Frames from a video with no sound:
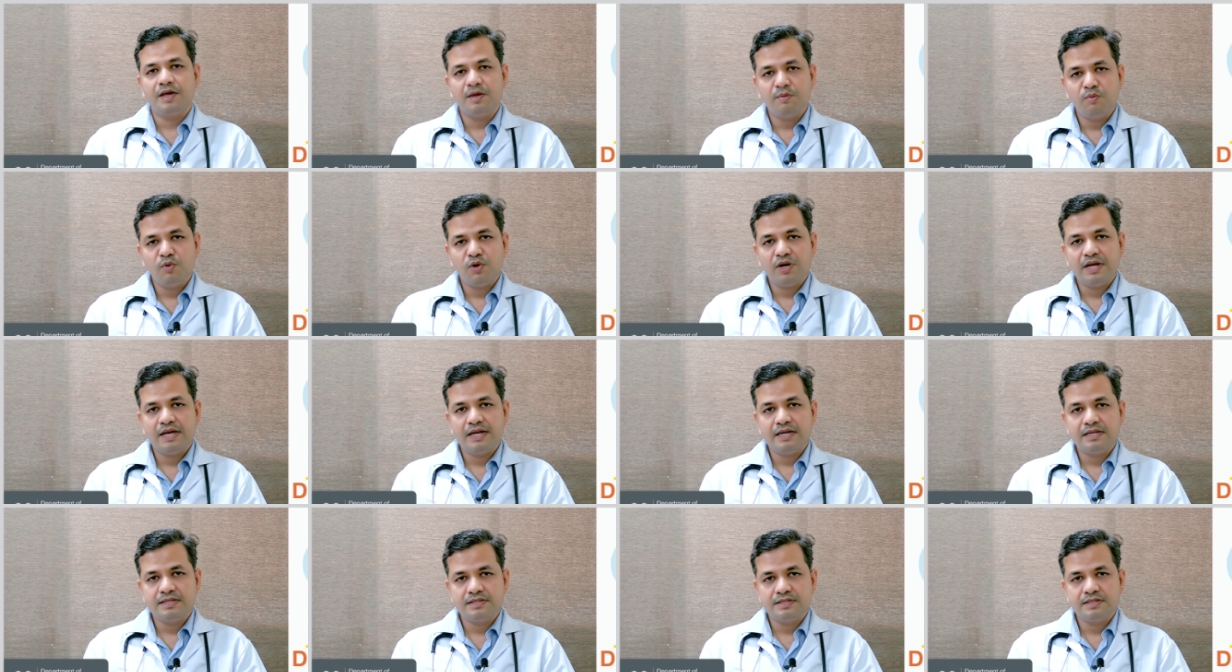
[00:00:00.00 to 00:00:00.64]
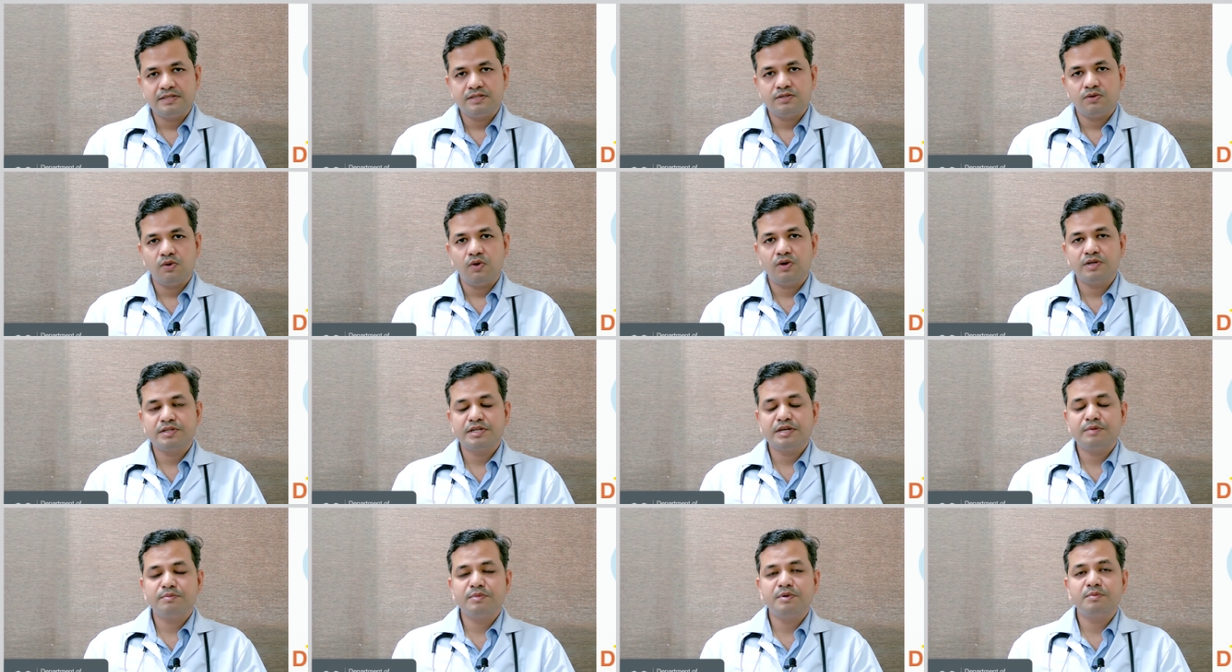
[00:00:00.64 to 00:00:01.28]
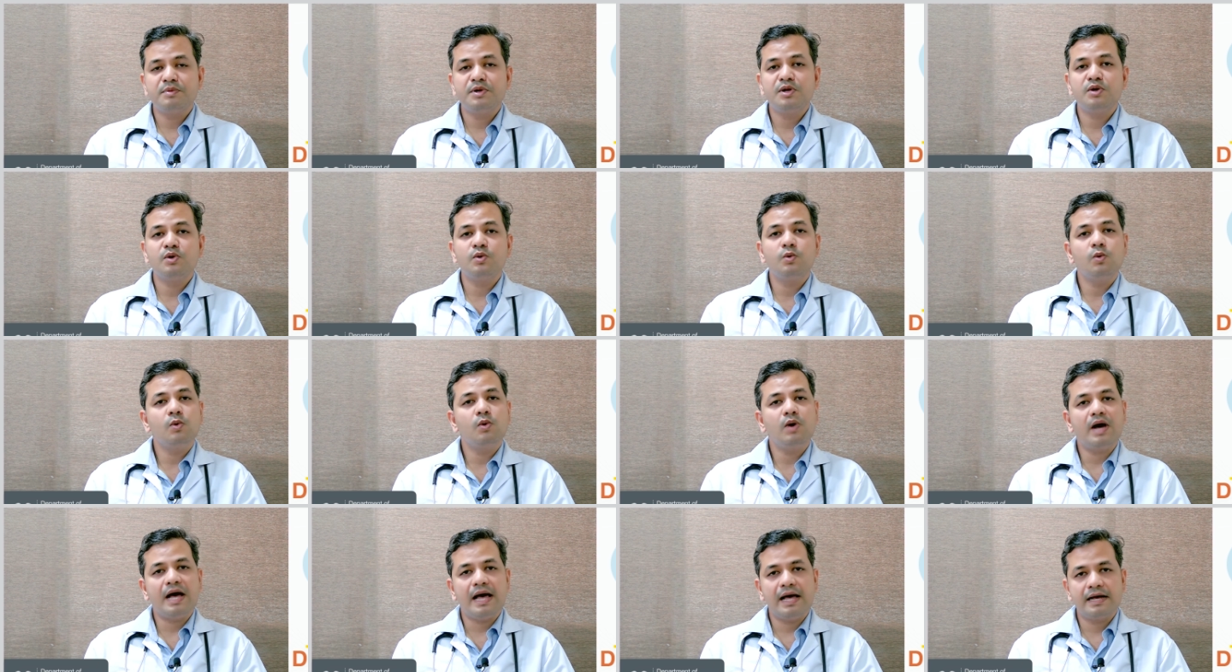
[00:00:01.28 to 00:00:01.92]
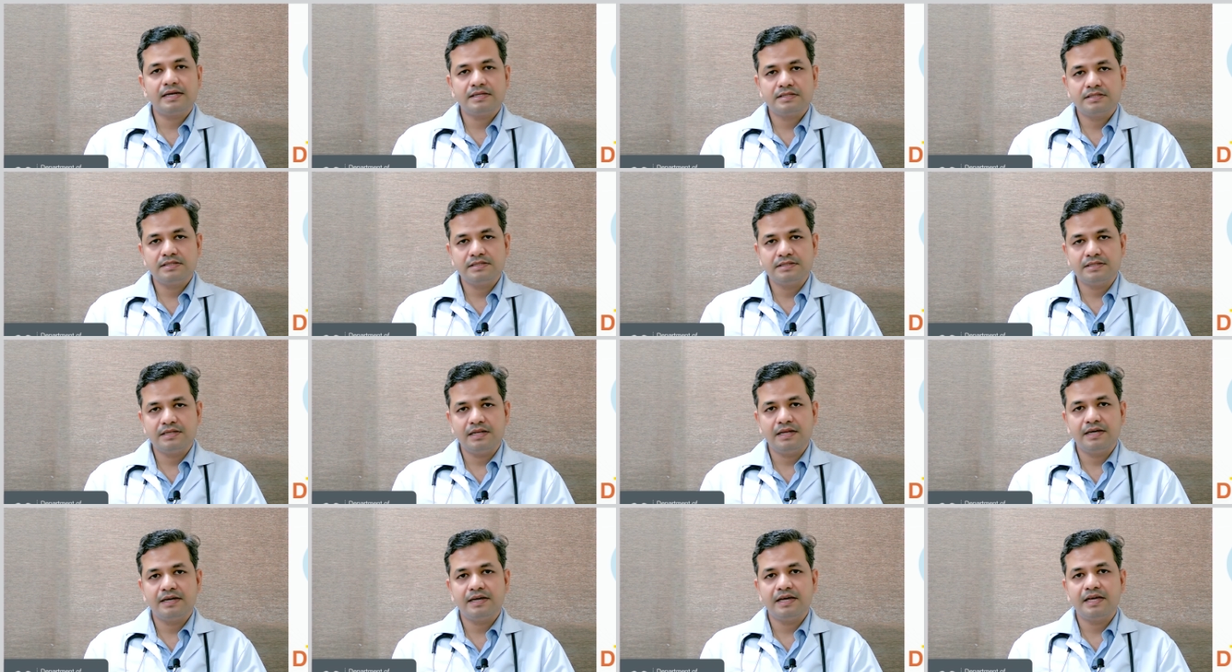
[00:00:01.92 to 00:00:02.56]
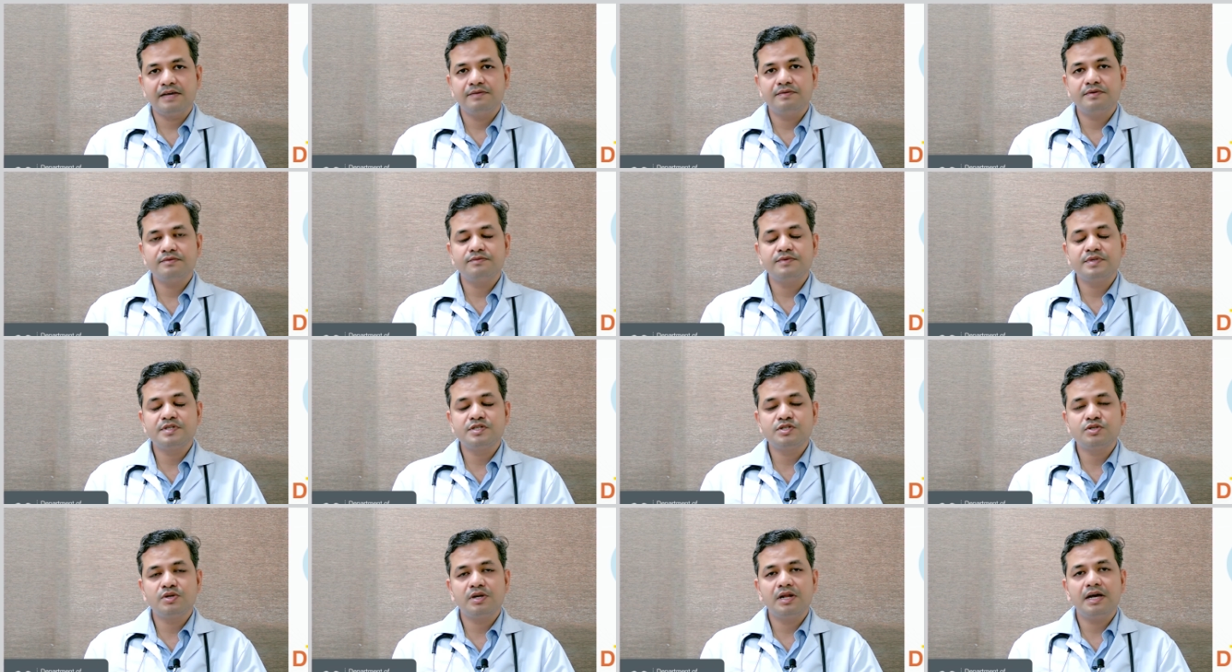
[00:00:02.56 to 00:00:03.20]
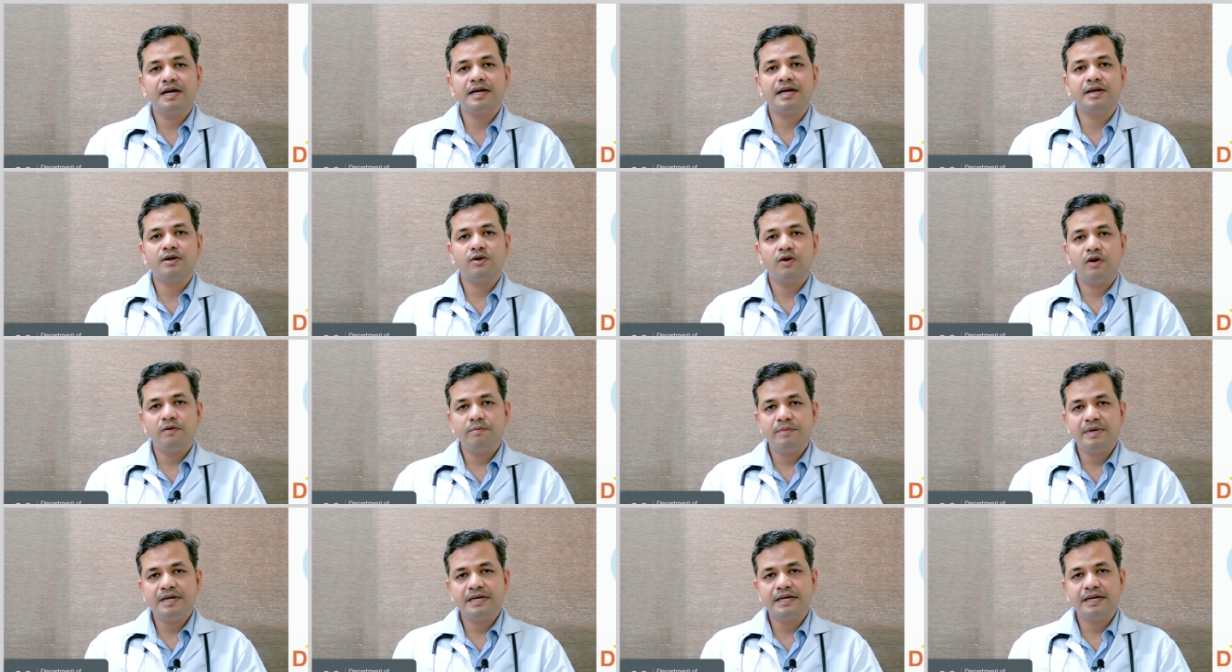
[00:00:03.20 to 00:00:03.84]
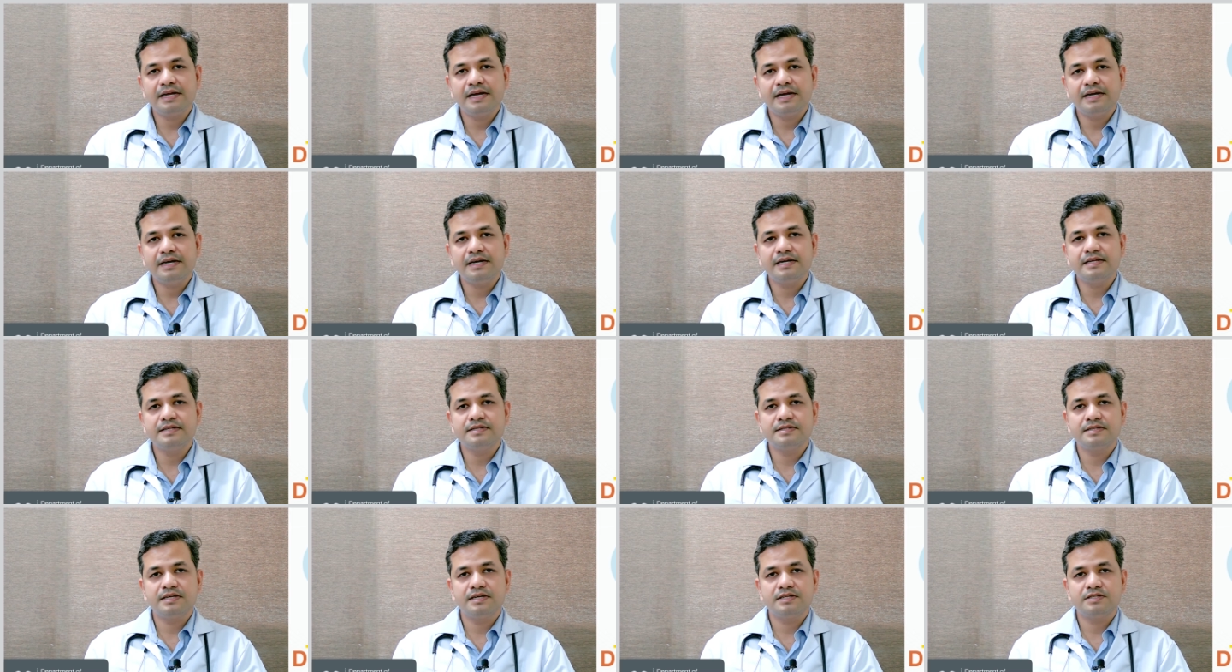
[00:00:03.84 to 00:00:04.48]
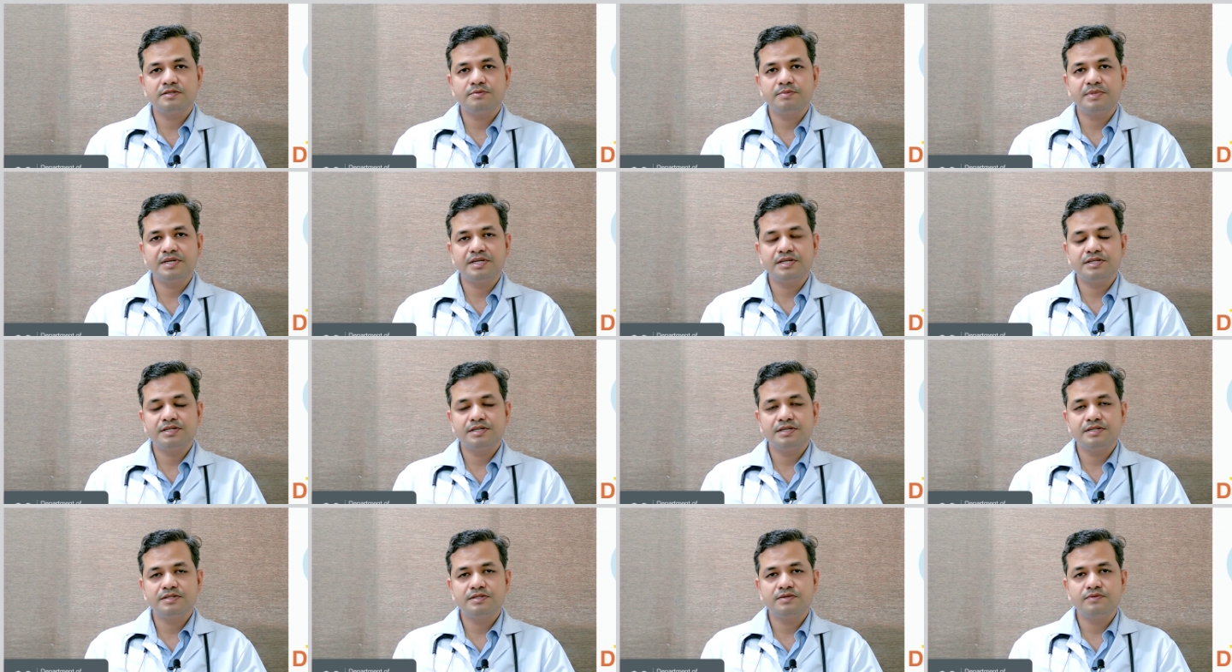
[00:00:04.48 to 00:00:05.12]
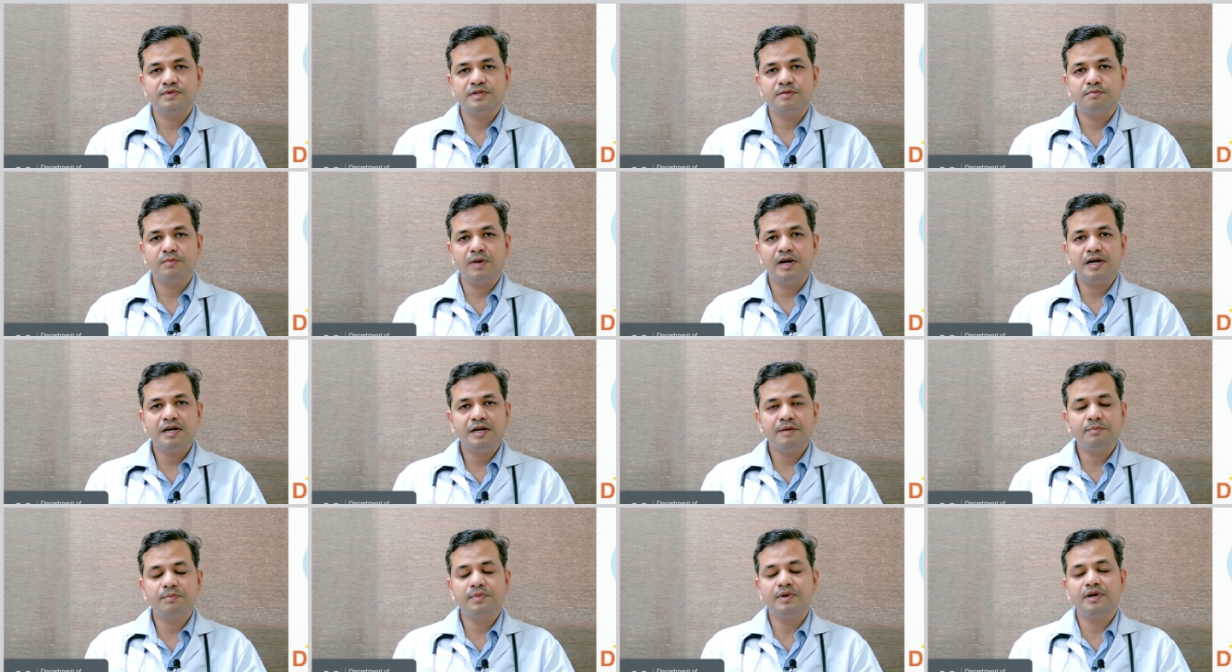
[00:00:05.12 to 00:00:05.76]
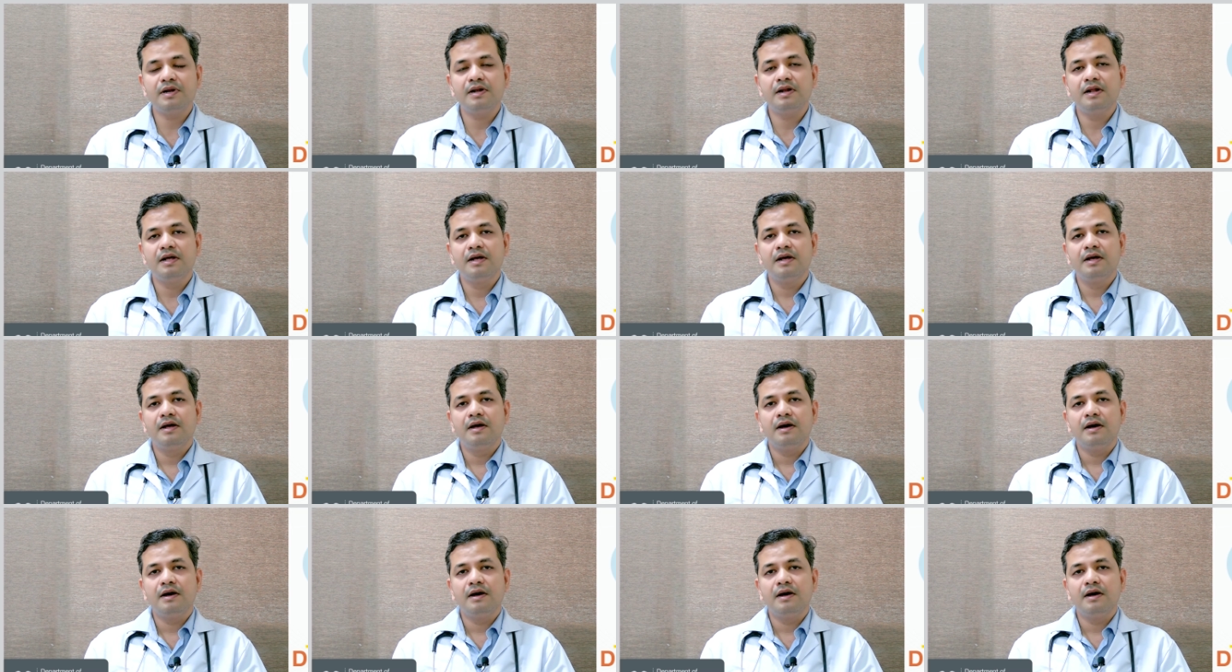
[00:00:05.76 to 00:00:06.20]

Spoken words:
hemodialysis, or there may be no access, like AV fistula cannot be created in such patients with multiple